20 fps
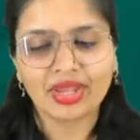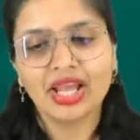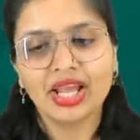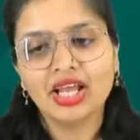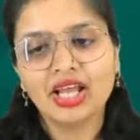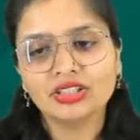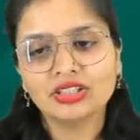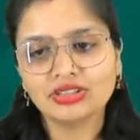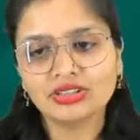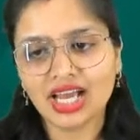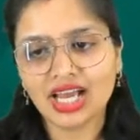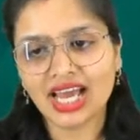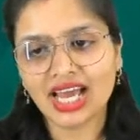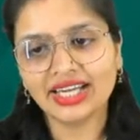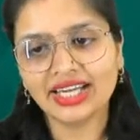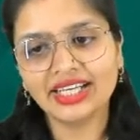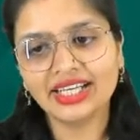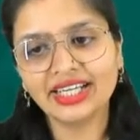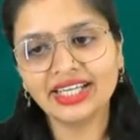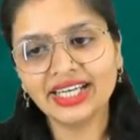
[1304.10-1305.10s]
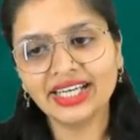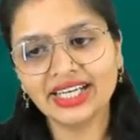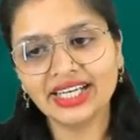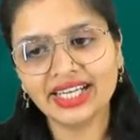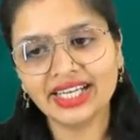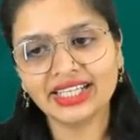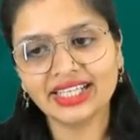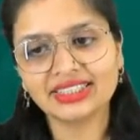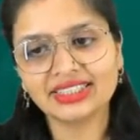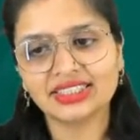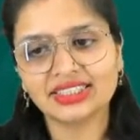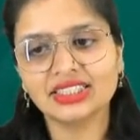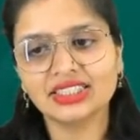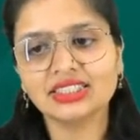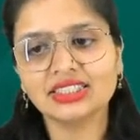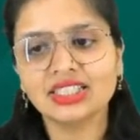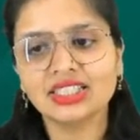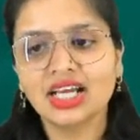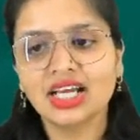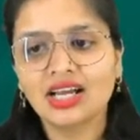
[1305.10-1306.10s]
So aridity index
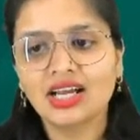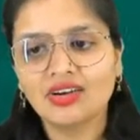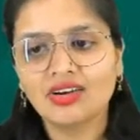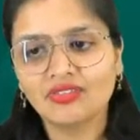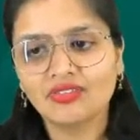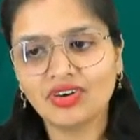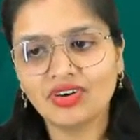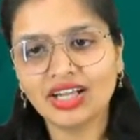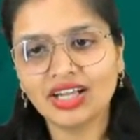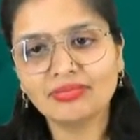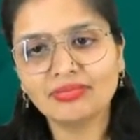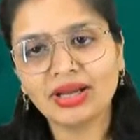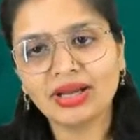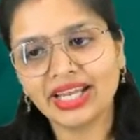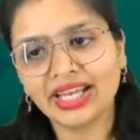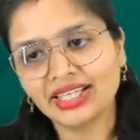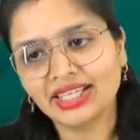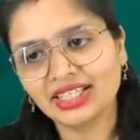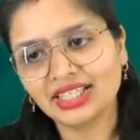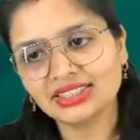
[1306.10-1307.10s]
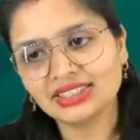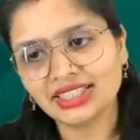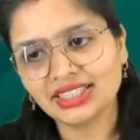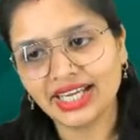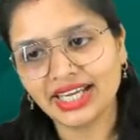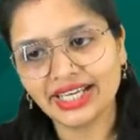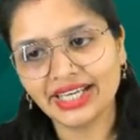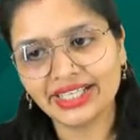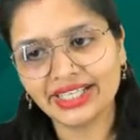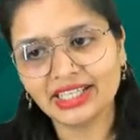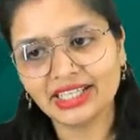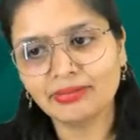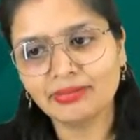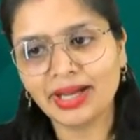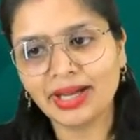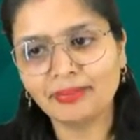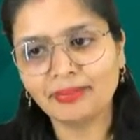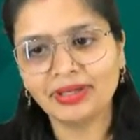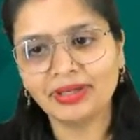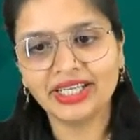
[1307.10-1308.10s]
is 1 minus AET by
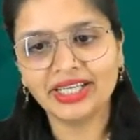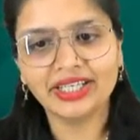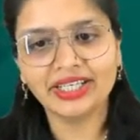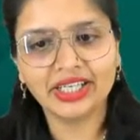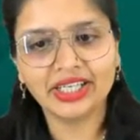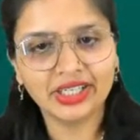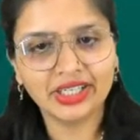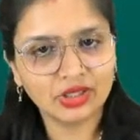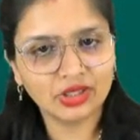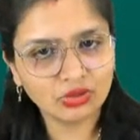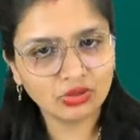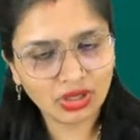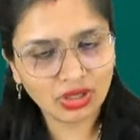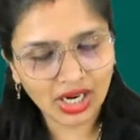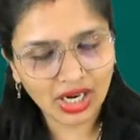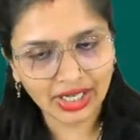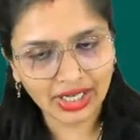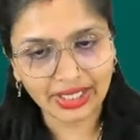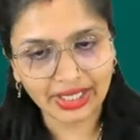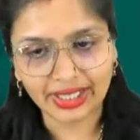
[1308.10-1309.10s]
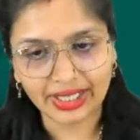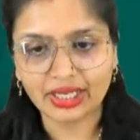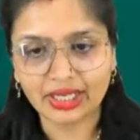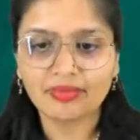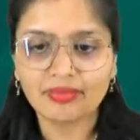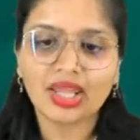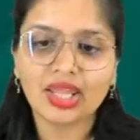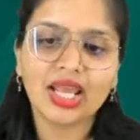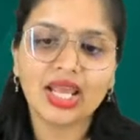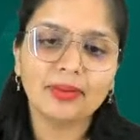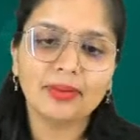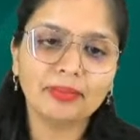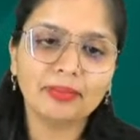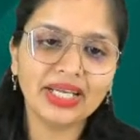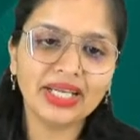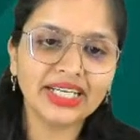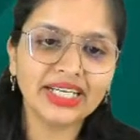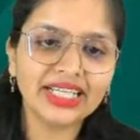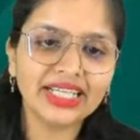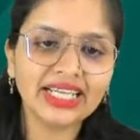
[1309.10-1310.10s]
PT into 100.
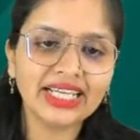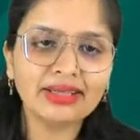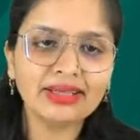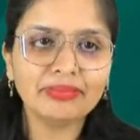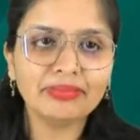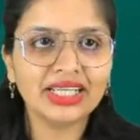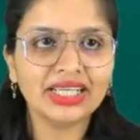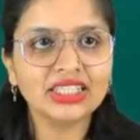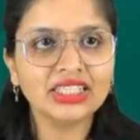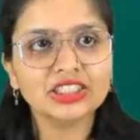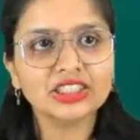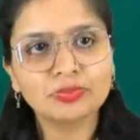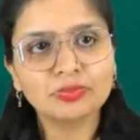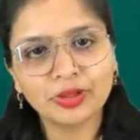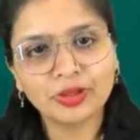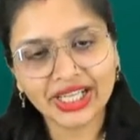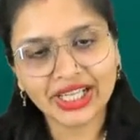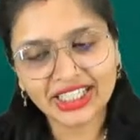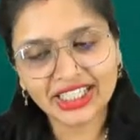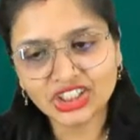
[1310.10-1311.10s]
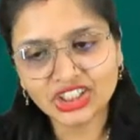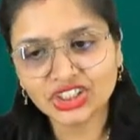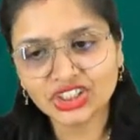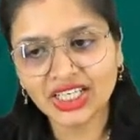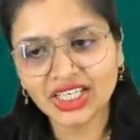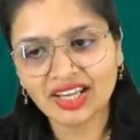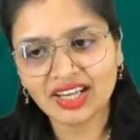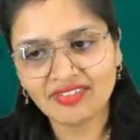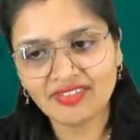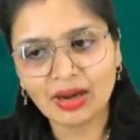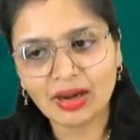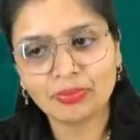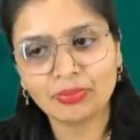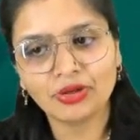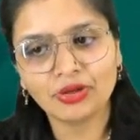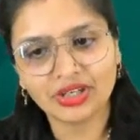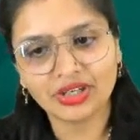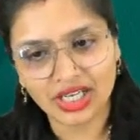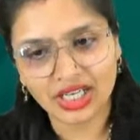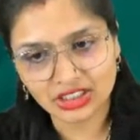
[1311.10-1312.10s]
PT means potential
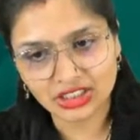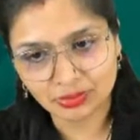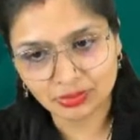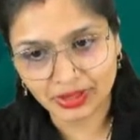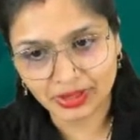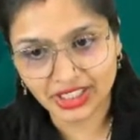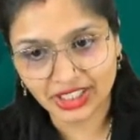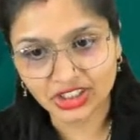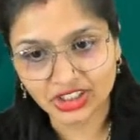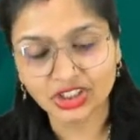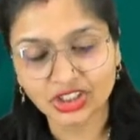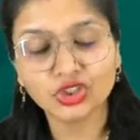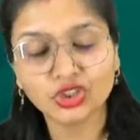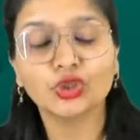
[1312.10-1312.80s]
evapotranspiration.